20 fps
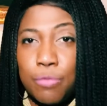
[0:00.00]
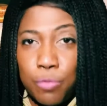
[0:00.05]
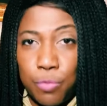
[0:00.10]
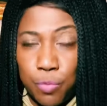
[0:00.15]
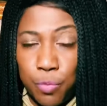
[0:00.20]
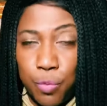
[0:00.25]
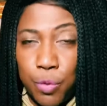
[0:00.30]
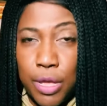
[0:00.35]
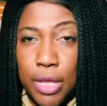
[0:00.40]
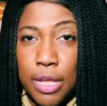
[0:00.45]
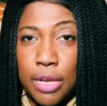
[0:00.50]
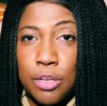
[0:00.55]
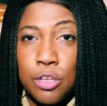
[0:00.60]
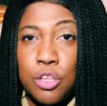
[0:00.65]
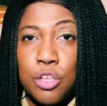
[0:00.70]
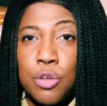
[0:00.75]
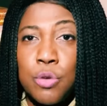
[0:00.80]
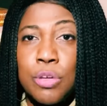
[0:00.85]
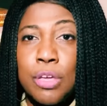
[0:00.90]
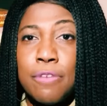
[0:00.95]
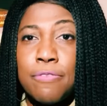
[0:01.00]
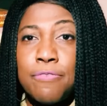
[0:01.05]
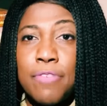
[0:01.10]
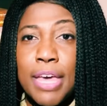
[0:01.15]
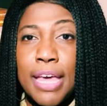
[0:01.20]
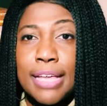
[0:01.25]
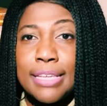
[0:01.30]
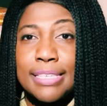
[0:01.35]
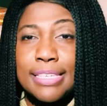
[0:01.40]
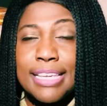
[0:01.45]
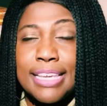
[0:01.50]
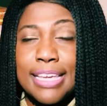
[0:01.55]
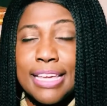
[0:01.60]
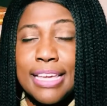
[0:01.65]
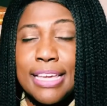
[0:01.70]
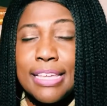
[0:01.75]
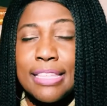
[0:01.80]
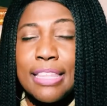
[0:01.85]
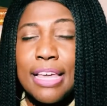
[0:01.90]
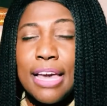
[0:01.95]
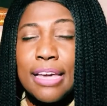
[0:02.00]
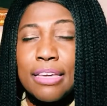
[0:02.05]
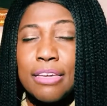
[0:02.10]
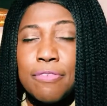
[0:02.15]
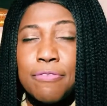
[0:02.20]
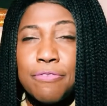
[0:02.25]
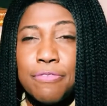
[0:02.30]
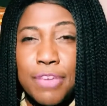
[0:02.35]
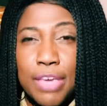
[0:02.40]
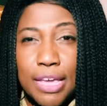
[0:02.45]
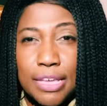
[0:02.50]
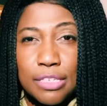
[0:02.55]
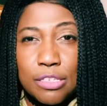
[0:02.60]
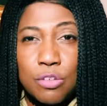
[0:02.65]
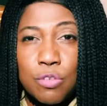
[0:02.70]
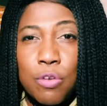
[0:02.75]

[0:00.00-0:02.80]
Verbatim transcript: when you confess, he that confess,